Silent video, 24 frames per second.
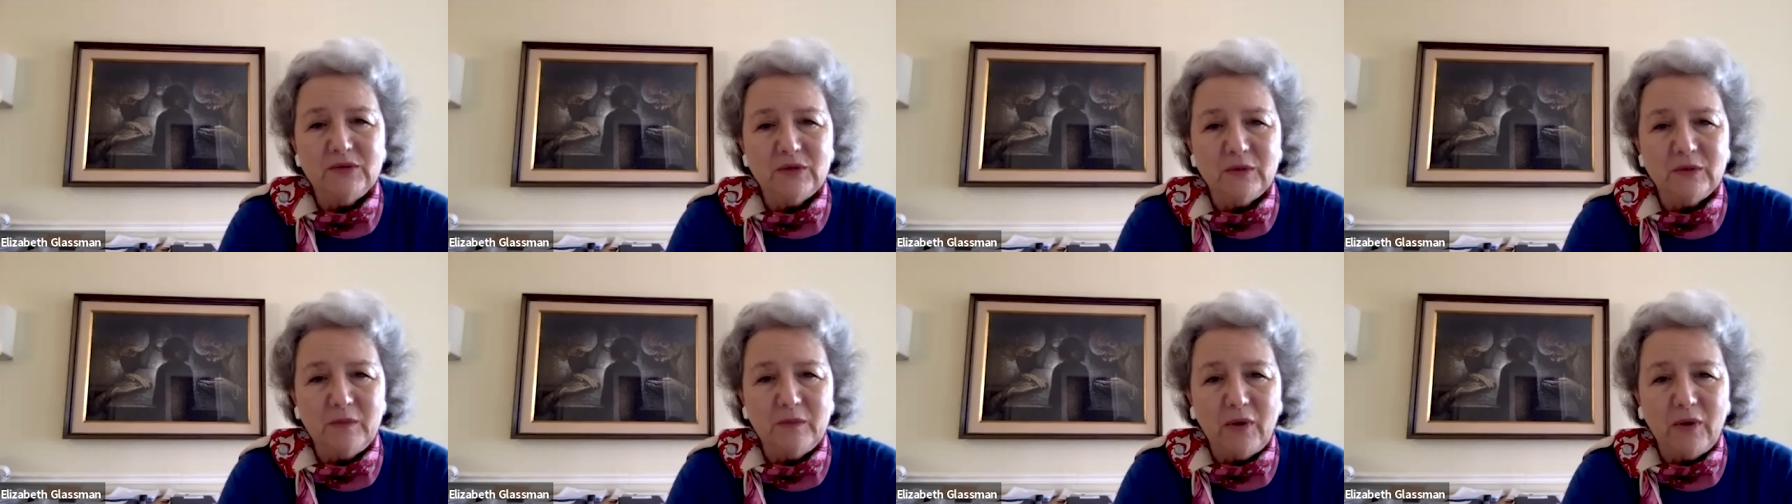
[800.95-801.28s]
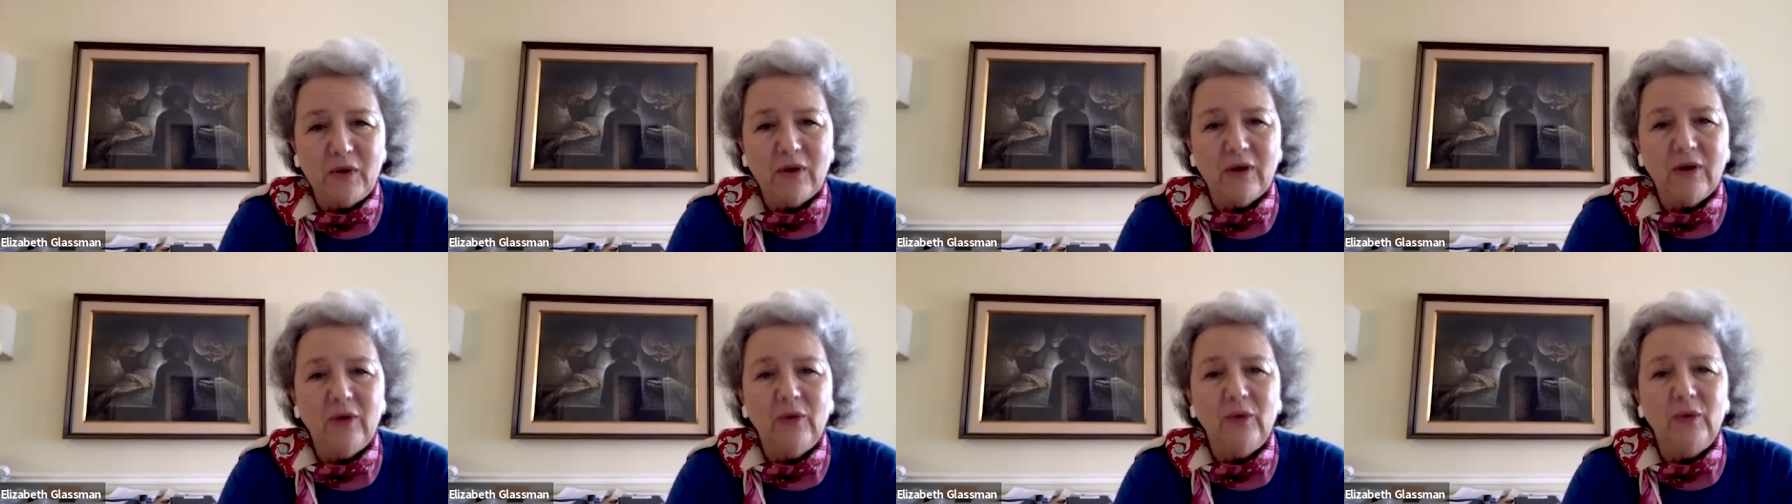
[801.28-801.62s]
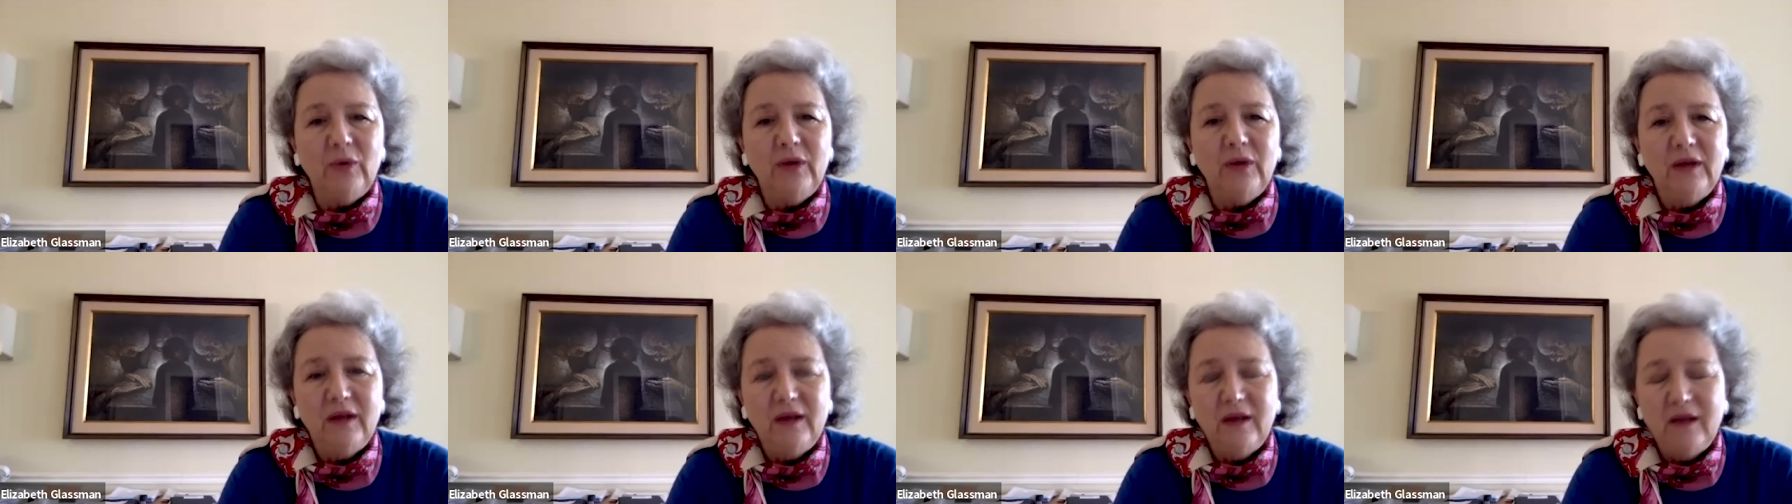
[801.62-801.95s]
tomorrow.
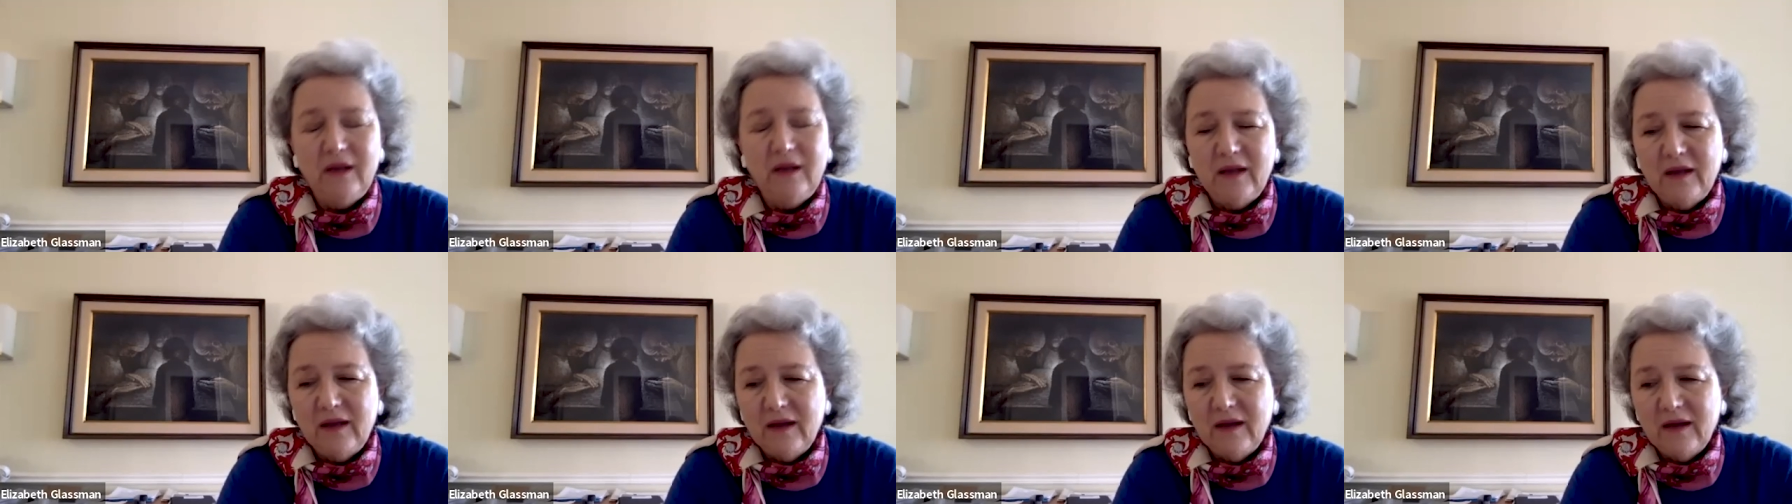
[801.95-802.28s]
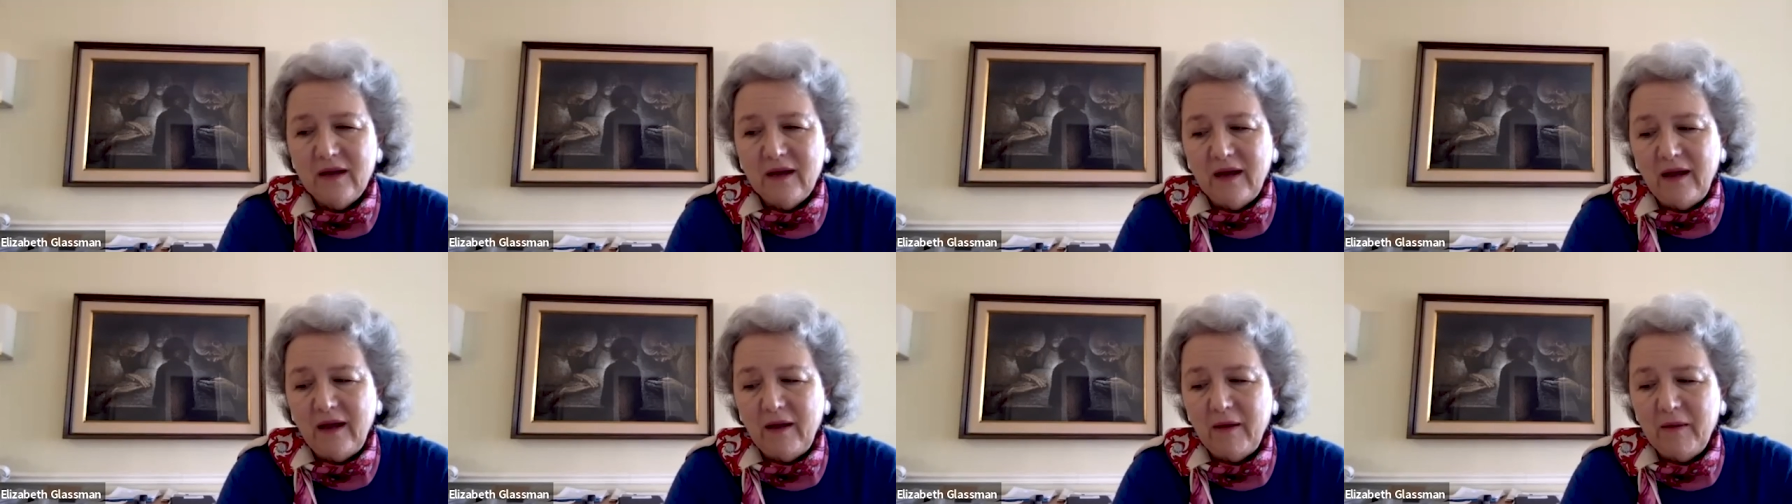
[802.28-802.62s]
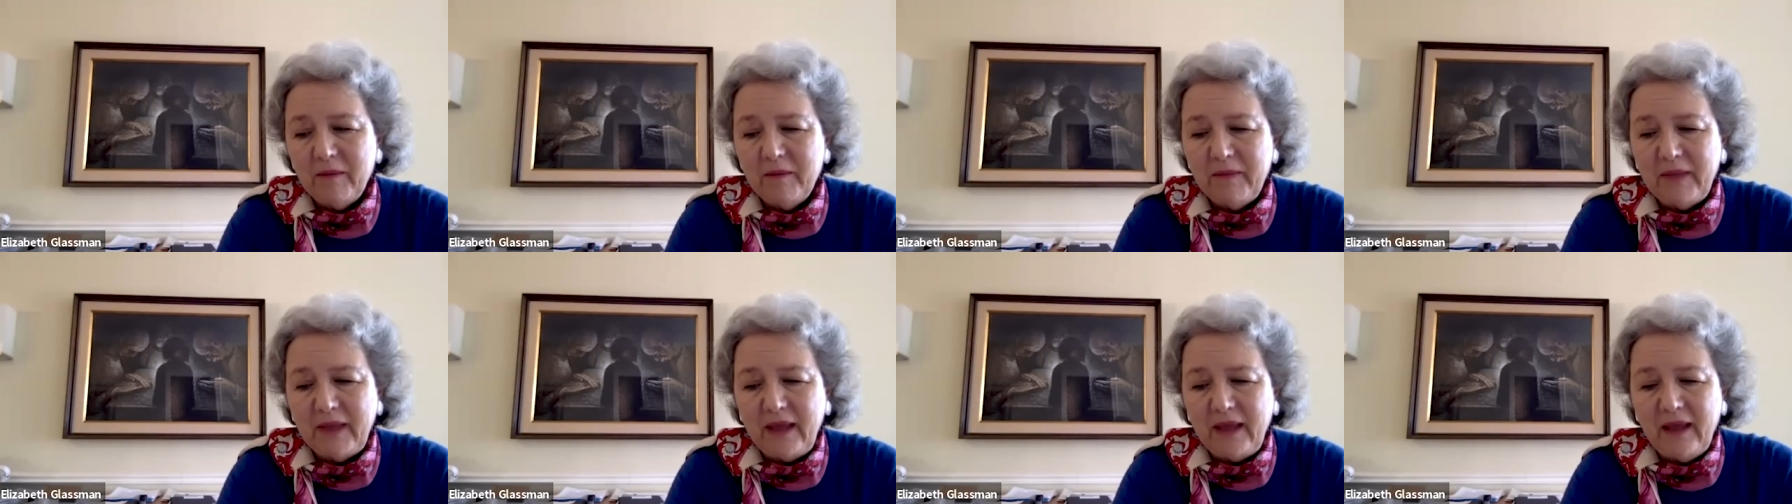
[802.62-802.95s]

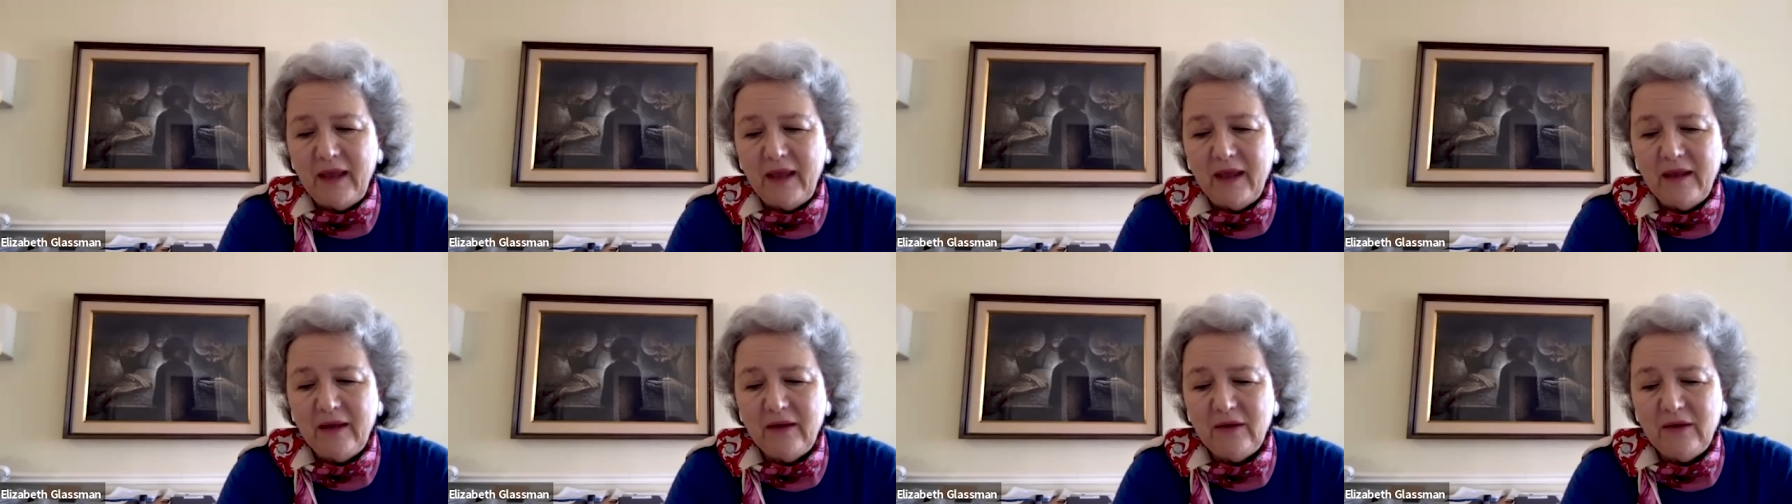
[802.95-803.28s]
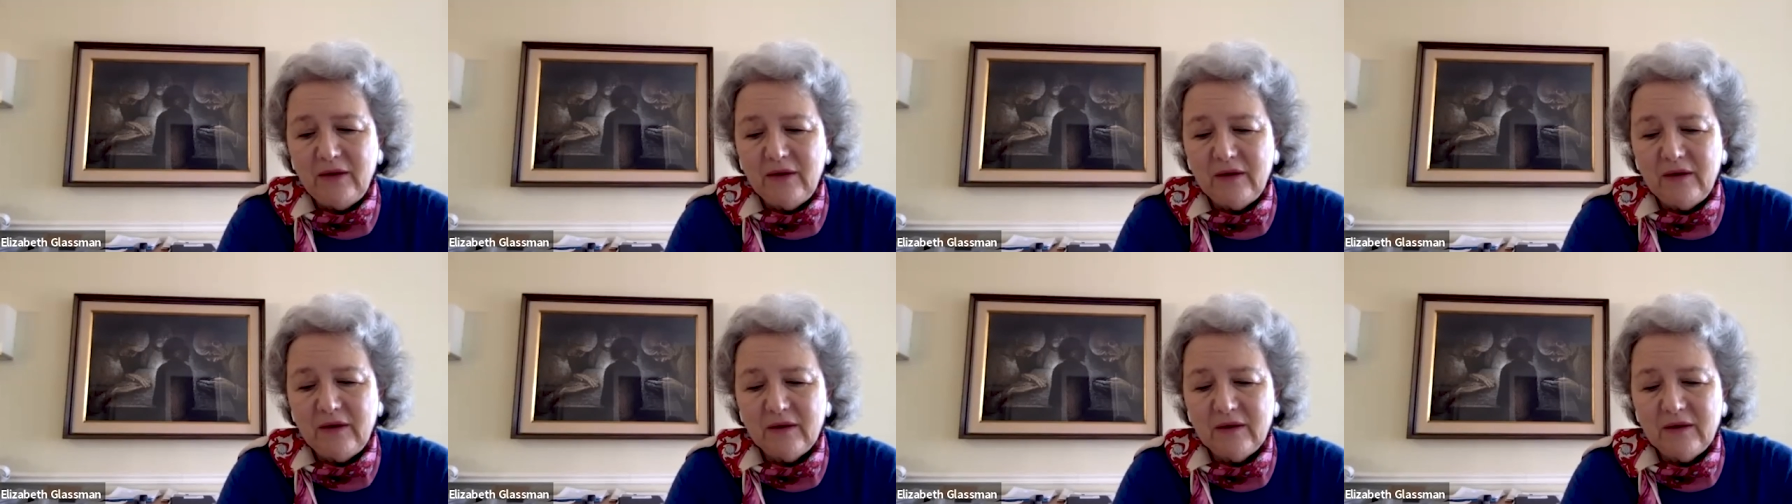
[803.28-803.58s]
And